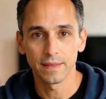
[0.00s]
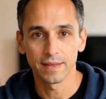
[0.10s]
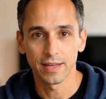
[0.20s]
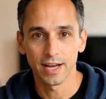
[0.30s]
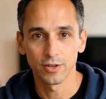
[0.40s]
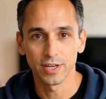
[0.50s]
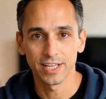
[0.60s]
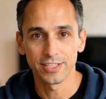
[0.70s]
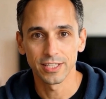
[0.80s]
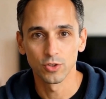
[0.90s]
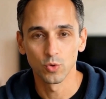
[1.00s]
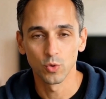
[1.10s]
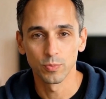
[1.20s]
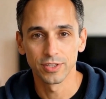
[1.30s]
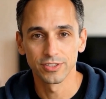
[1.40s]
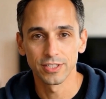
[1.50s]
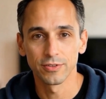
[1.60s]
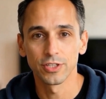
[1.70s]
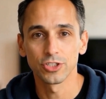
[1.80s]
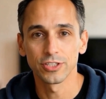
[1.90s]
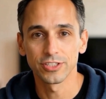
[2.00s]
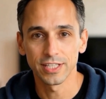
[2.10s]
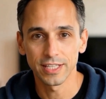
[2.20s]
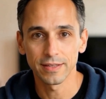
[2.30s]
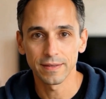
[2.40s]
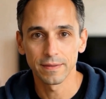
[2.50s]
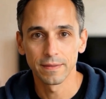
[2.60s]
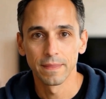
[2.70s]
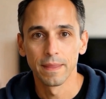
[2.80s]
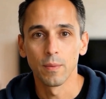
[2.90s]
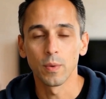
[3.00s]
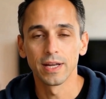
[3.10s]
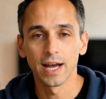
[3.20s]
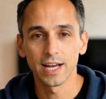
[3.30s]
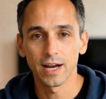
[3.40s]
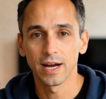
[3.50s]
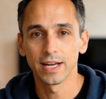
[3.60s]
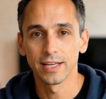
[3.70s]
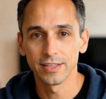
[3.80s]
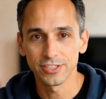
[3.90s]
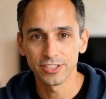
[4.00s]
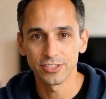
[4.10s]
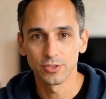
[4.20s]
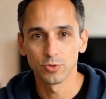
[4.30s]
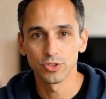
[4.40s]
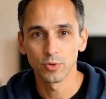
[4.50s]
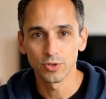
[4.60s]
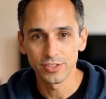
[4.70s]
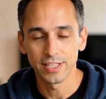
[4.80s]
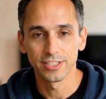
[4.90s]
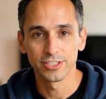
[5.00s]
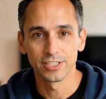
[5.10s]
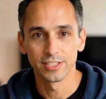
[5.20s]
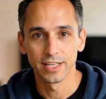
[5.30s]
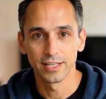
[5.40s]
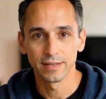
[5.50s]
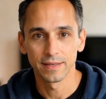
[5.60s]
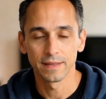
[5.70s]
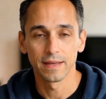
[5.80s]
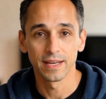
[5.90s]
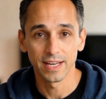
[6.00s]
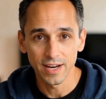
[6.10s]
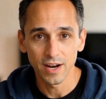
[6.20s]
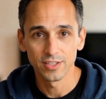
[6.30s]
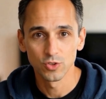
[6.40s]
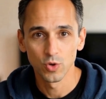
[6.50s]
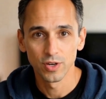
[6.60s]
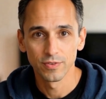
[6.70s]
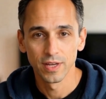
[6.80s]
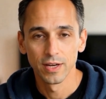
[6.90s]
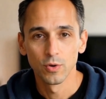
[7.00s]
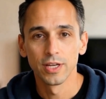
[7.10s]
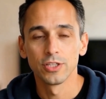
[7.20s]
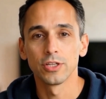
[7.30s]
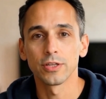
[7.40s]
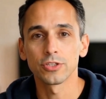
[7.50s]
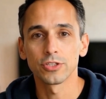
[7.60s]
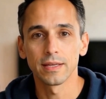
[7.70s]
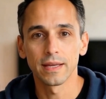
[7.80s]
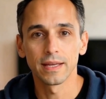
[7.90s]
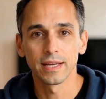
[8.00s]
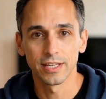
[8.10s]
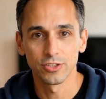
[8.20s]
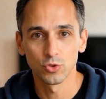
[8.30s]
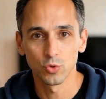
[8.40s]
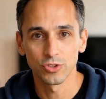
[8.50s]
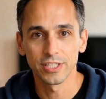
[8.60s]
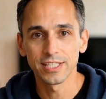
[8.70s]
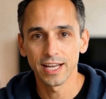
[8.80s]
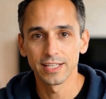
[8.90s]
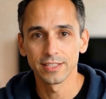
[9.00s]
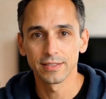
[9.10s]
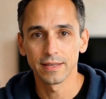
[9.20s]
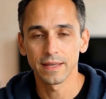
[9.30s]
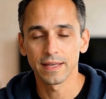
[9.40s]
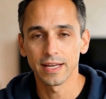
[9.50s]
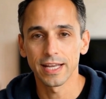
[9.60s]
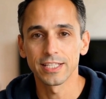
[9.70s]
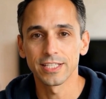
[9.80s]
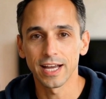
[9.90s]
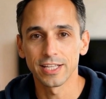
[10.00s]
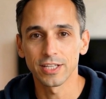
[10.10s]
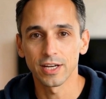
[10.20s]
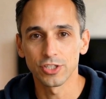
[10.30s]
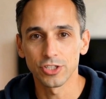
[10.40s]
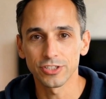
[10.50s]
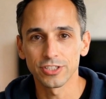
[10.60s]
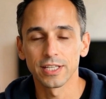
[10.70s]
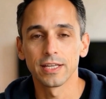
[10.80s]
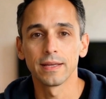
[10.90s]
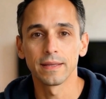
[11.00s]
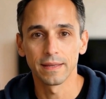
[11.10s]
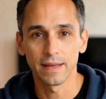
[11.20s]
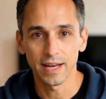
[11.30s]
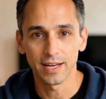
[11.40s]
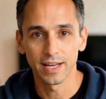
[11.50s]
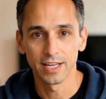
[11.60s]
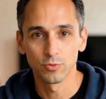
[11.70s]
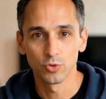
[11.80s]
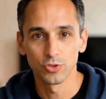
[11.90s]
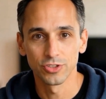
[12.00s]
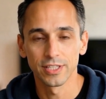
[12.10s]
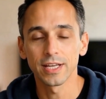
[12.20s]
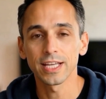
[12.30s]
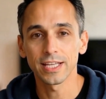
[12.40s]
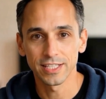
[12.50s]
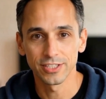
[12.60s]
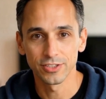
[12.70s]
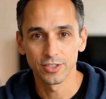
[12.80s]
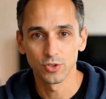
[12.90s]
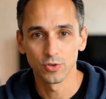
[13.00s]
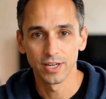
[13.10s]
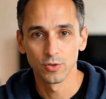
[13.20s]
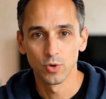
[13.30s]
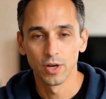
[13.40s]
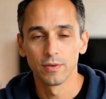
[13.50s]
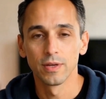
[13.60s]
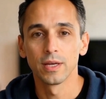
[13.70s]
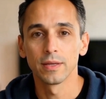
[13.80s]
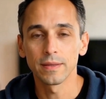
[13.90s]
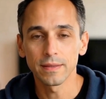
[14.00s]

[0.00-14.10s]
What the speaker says: That creates enormous inefficiency. With AI, the system responds instantly. It asks qualifying questions, it scores intent, it detects urgency, and then it routes the lead into the correct workflow.